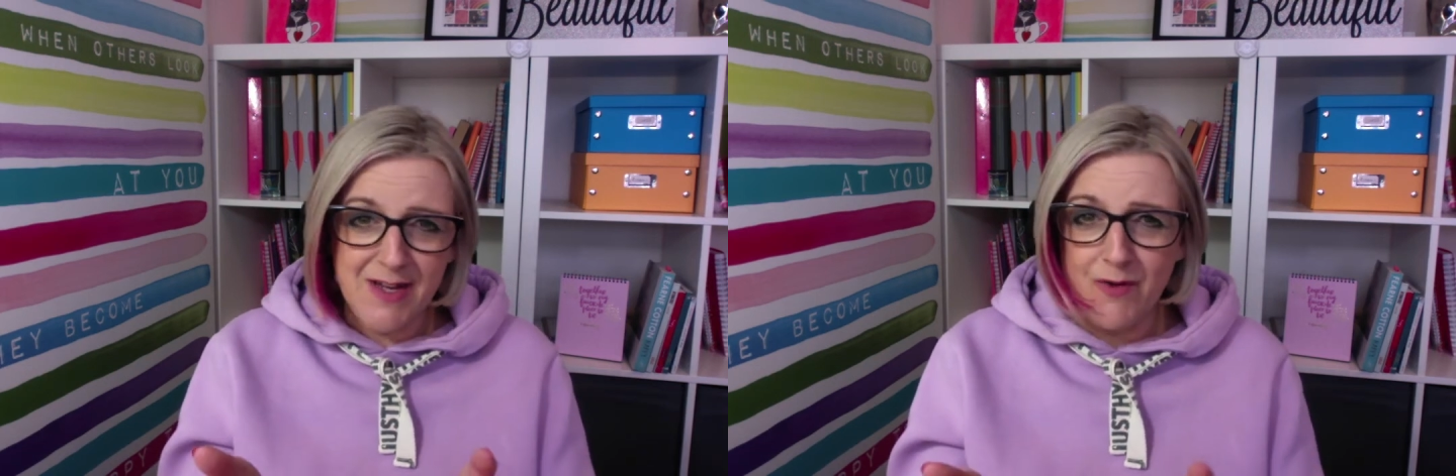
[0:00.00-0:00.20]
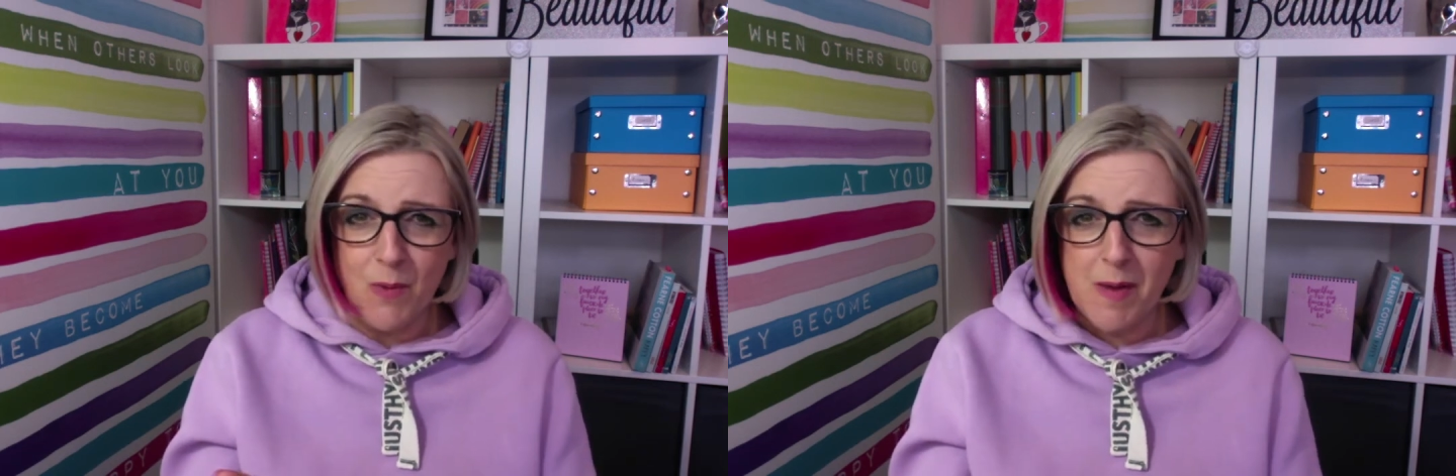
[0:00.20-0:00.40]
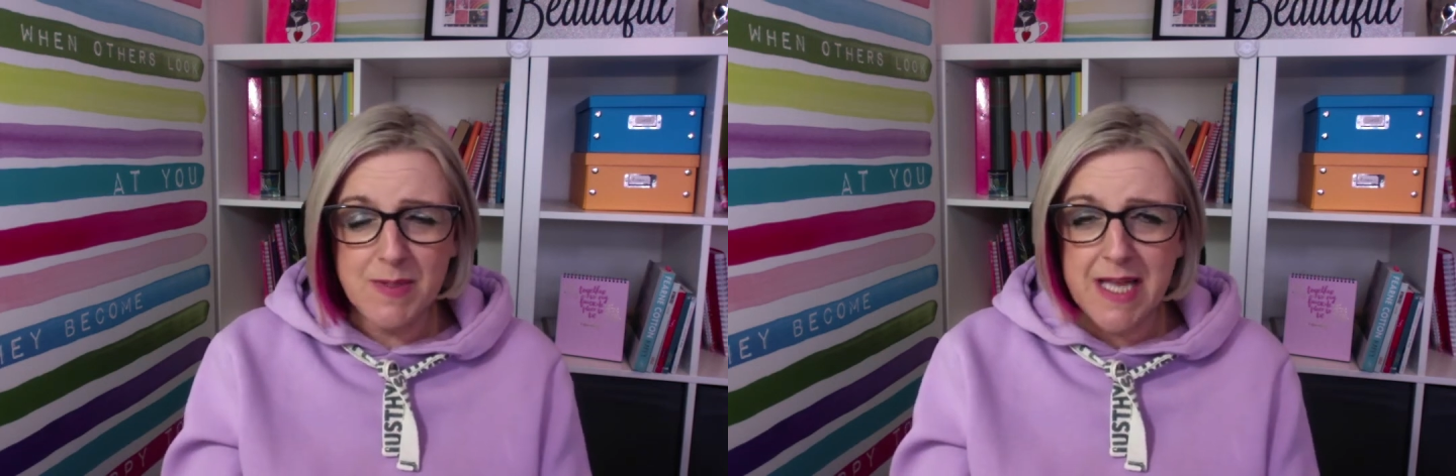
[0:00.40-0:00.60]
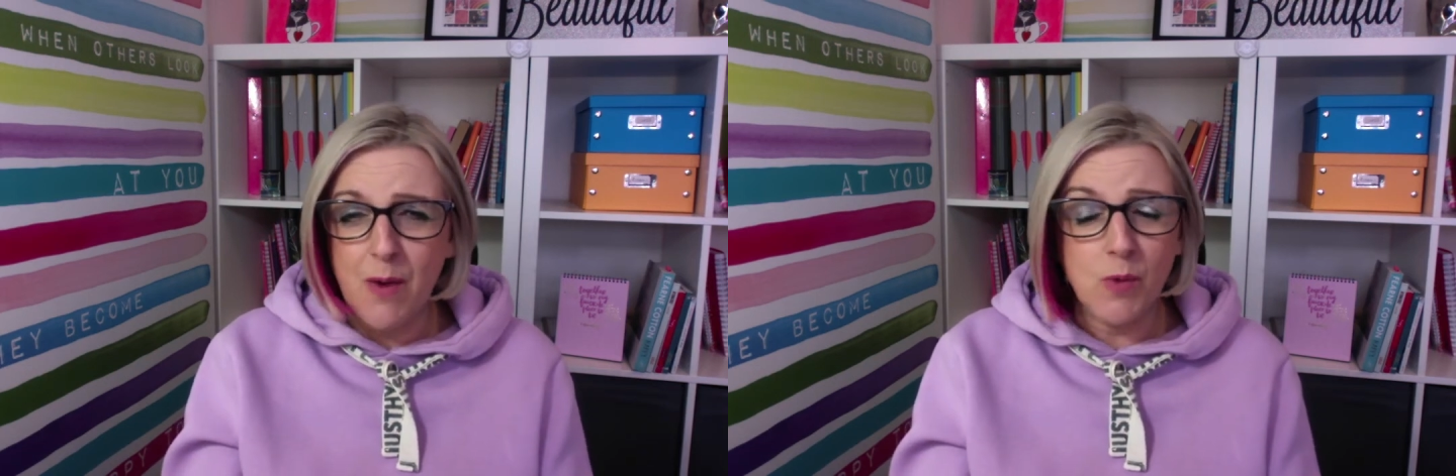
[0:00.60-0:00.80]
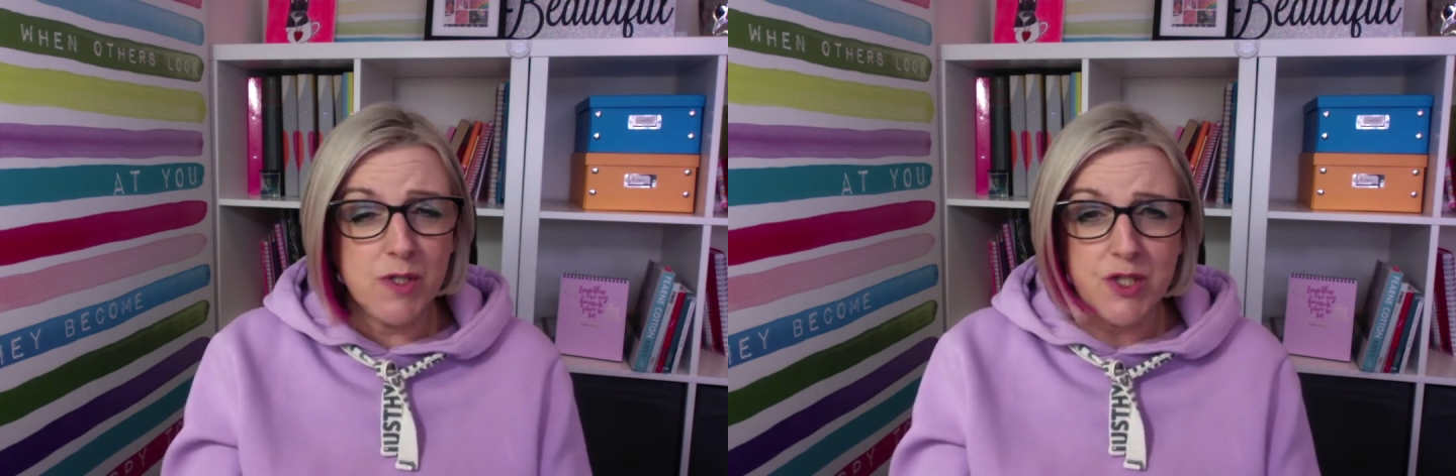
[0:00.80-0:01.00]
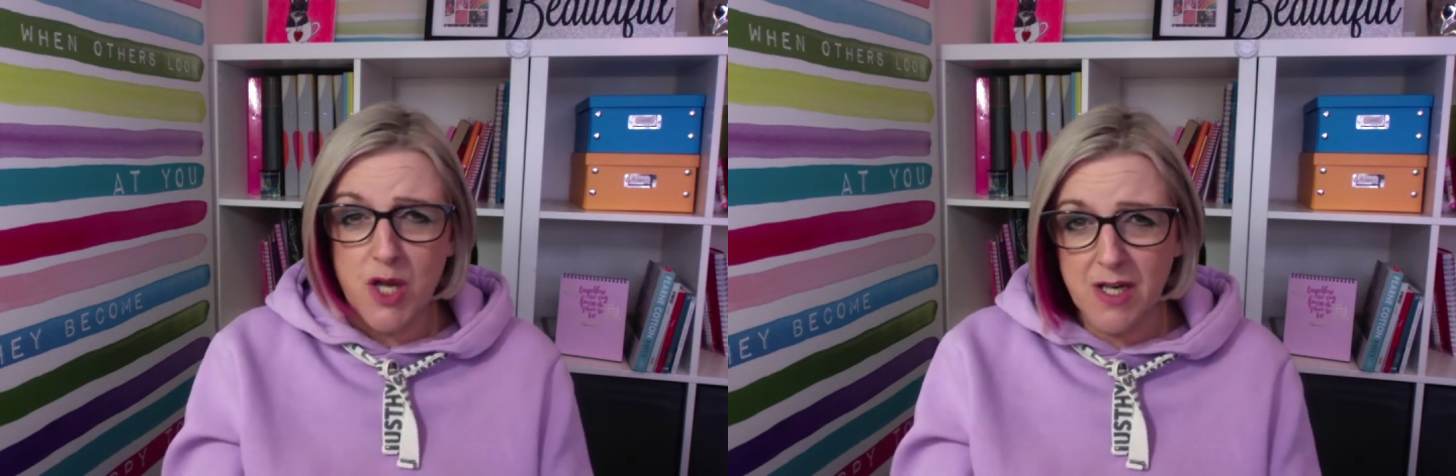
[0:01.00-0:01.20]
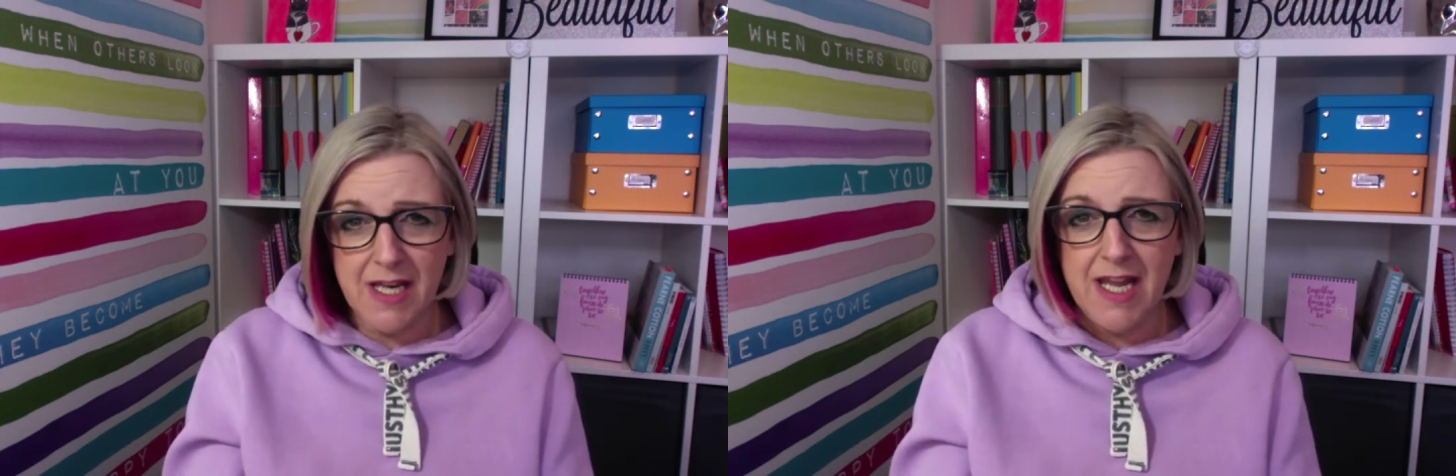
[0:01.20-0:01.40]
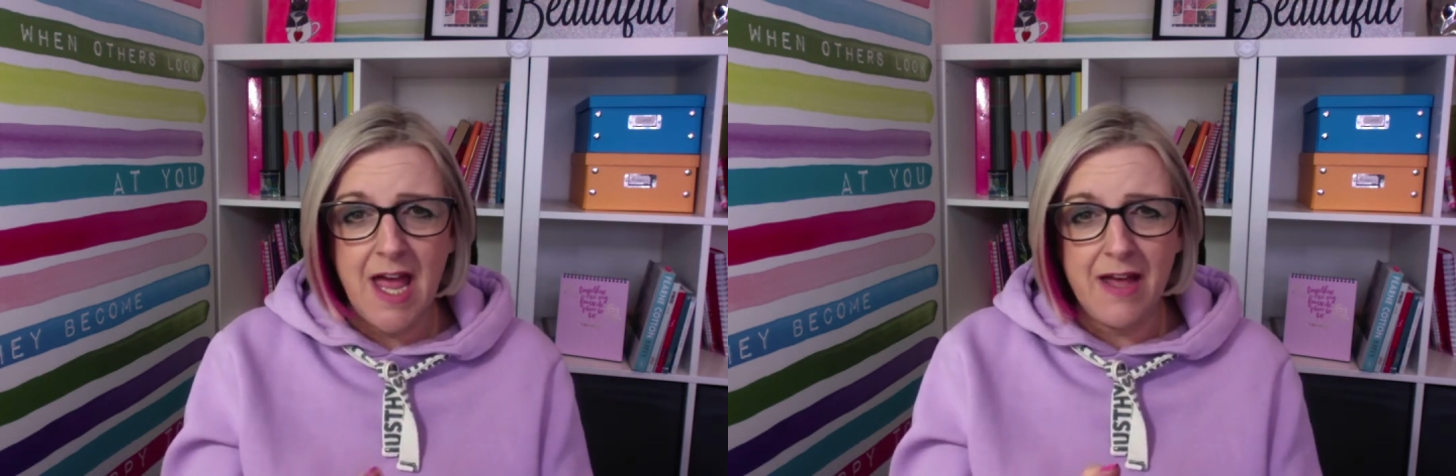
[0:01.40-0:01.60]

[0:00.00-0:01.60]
of your website will certainly